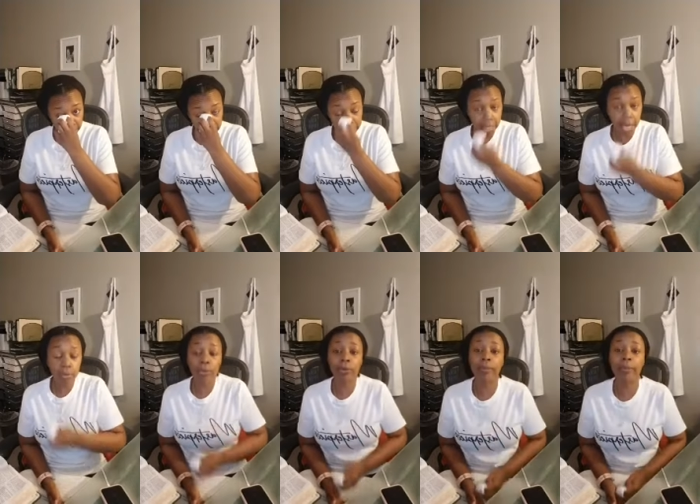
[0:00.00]
that
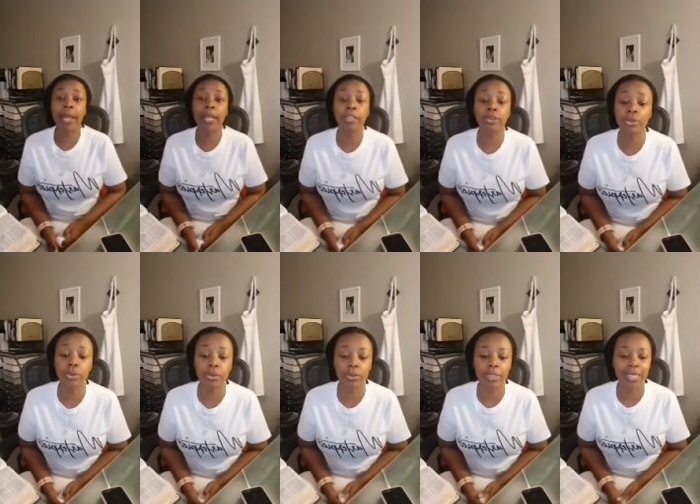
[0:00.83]
will remain
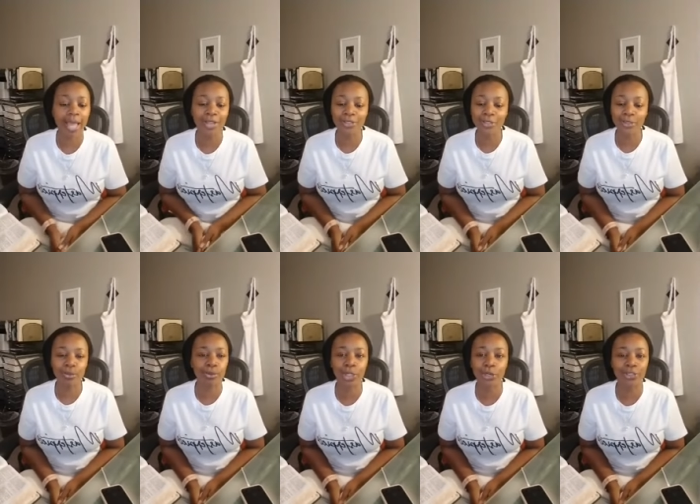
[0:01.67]
true. The calendar will
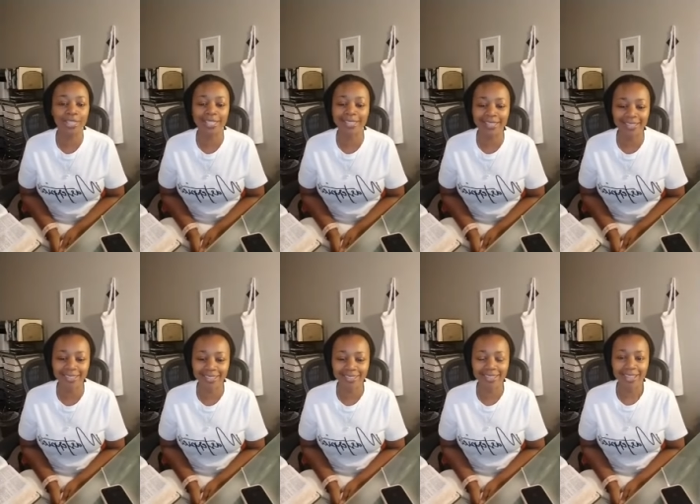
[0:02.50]
turn
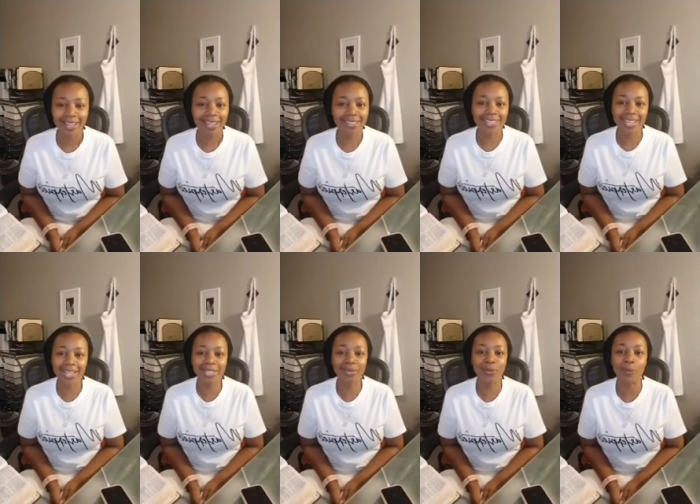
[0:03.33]
again. A
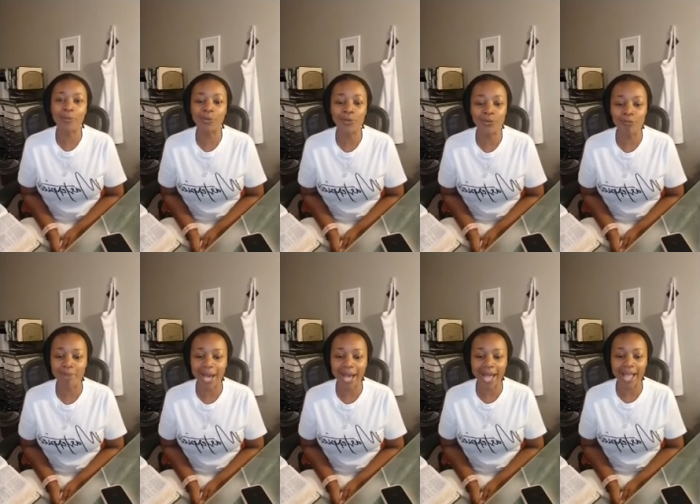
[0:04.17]
days will move
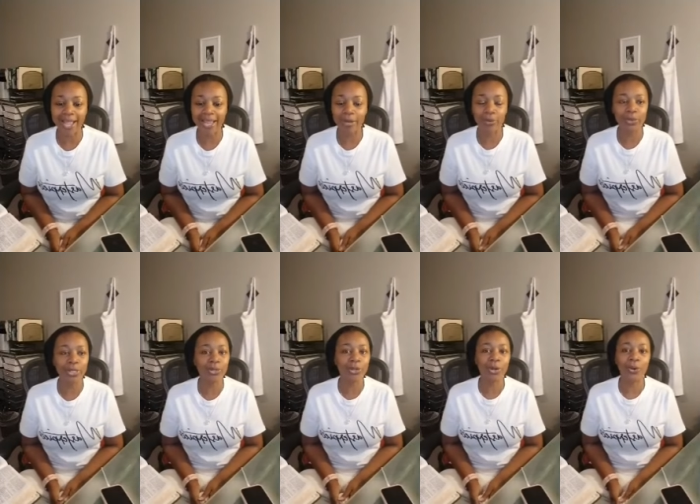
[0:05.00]
by and
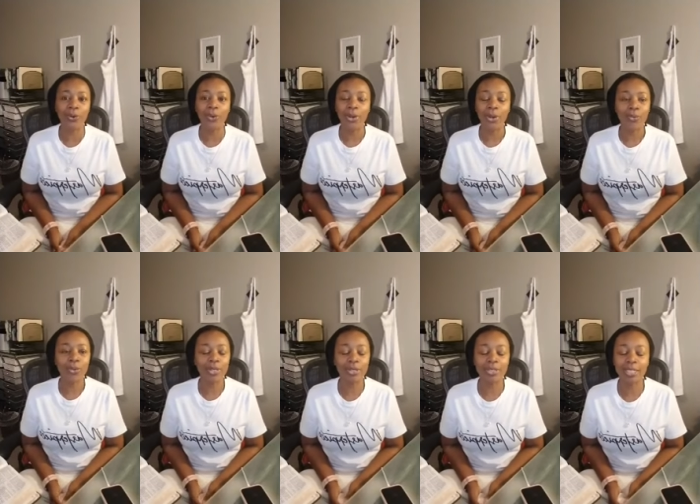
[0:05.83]

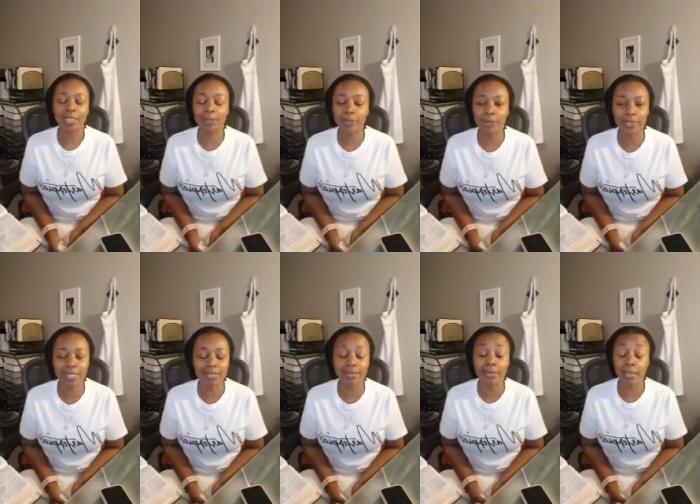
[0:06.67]
we'll
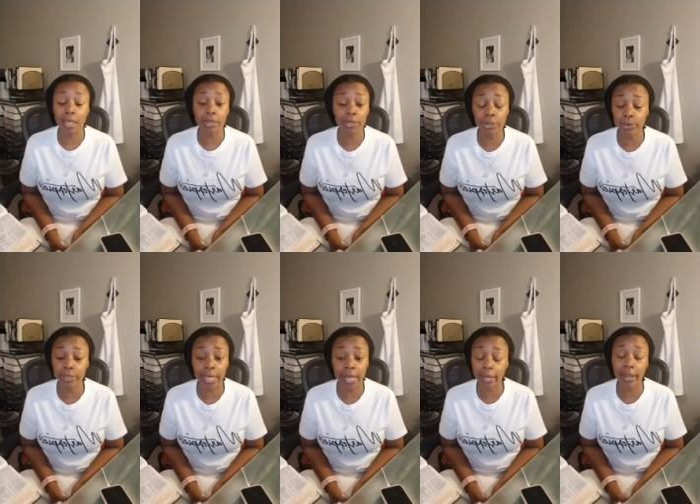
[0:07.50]
experience a new
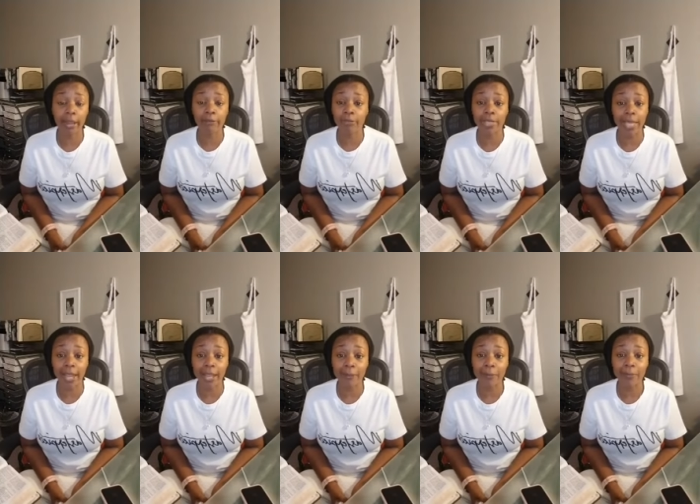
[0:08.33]
day every
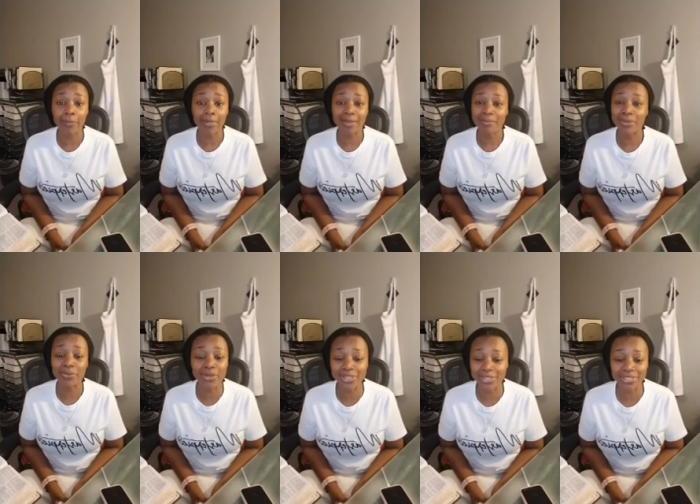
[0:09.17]
day. But
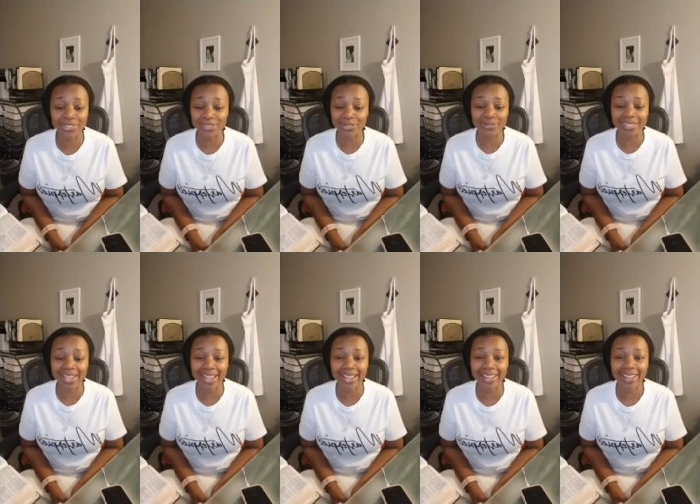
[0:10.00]
with each new
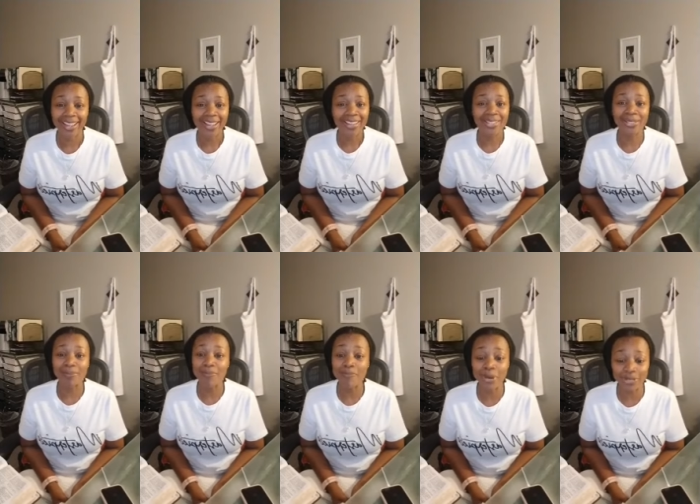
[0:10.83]
day, his
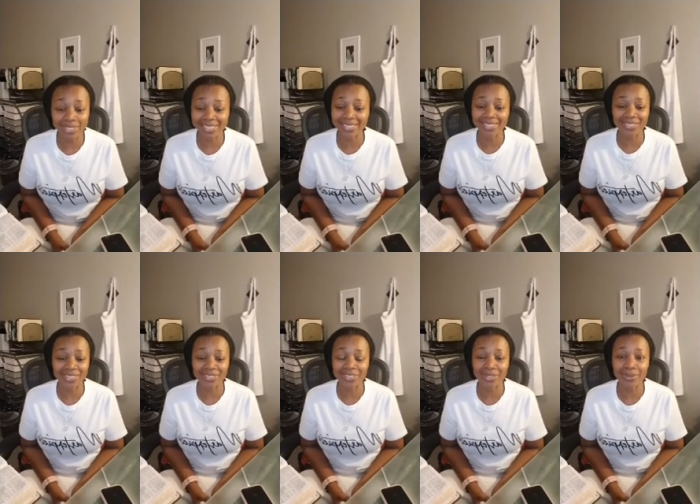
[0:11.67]
mercies are
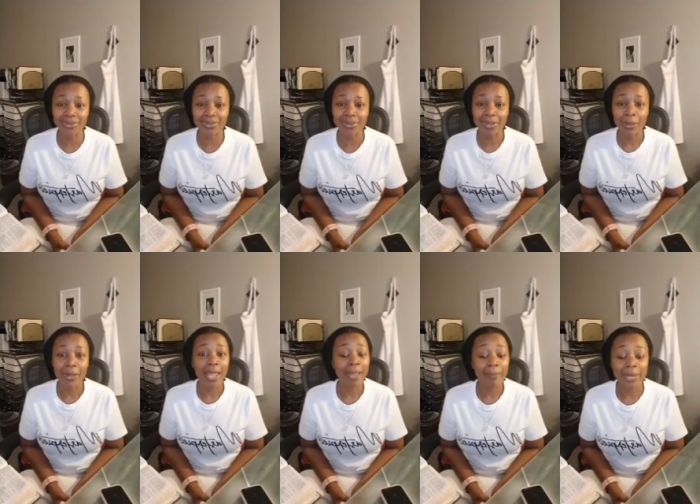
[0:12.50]
new.
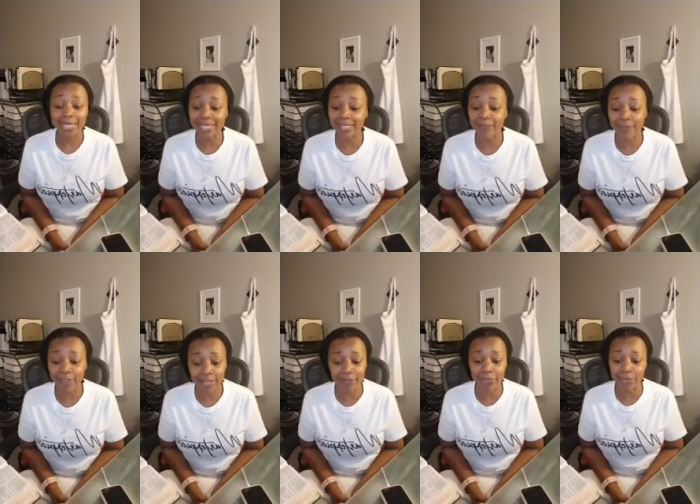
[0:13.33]
But his
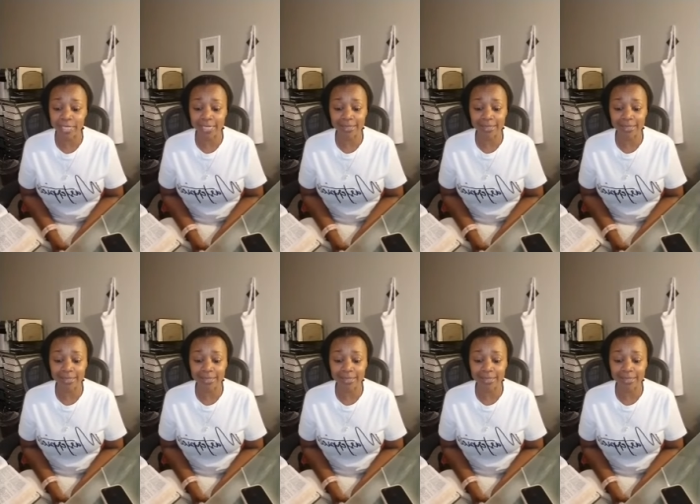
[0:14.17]
faithfulness